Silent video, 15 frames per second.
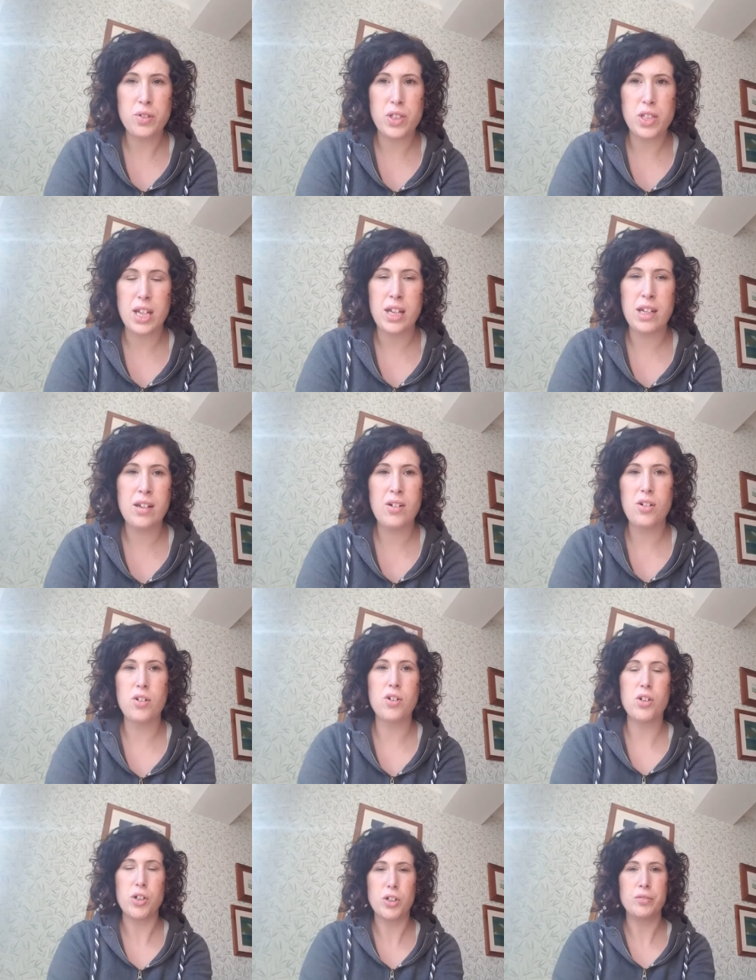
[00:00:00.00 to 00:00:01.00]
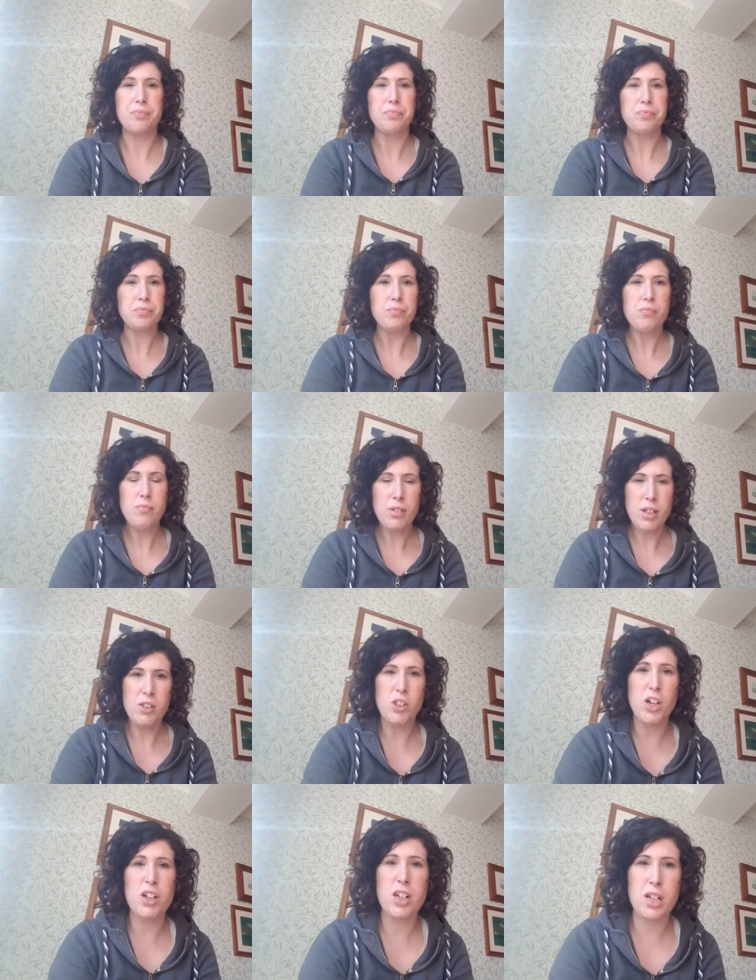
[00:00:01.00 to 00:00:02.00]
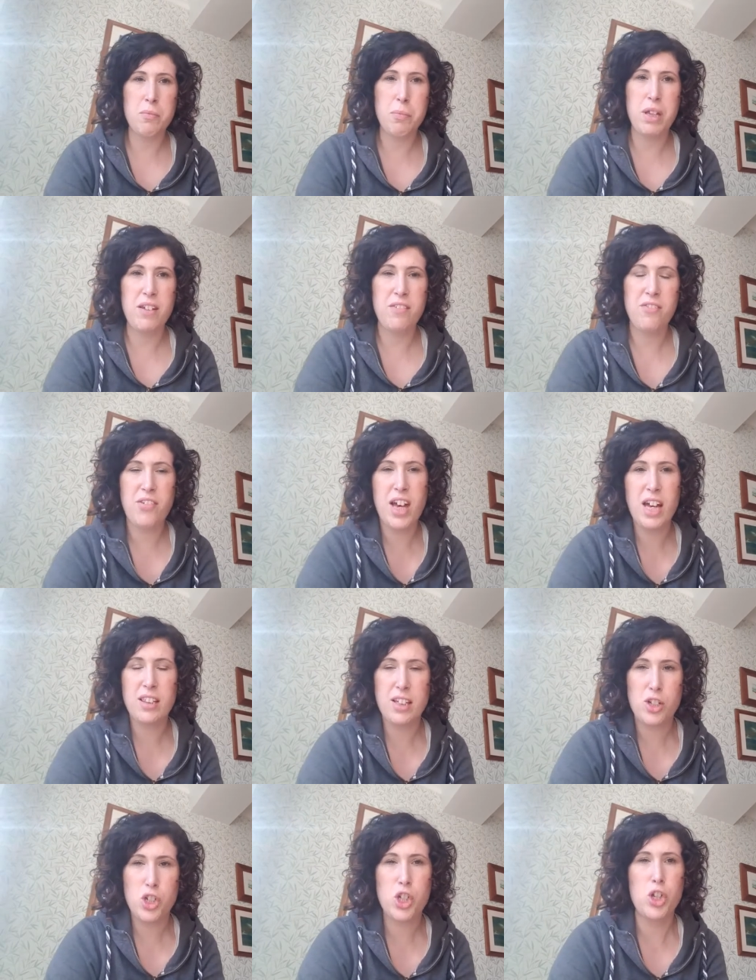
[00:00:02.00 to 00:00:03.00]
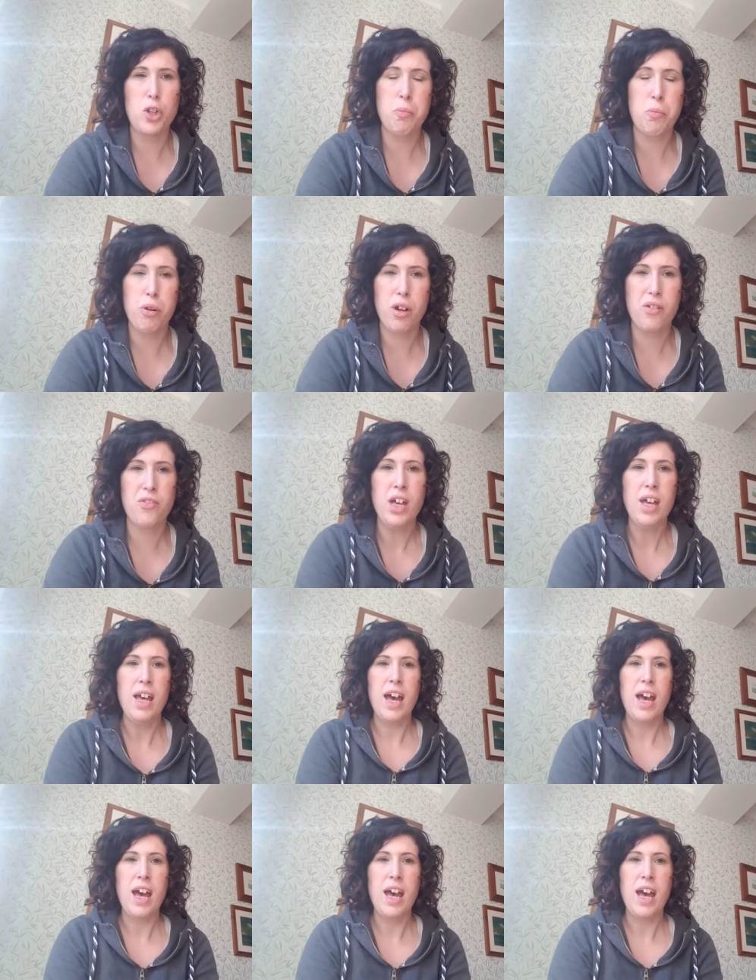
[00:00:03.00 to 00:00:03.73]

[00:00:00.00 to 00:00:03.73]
in or that are going to be fairly chew proof.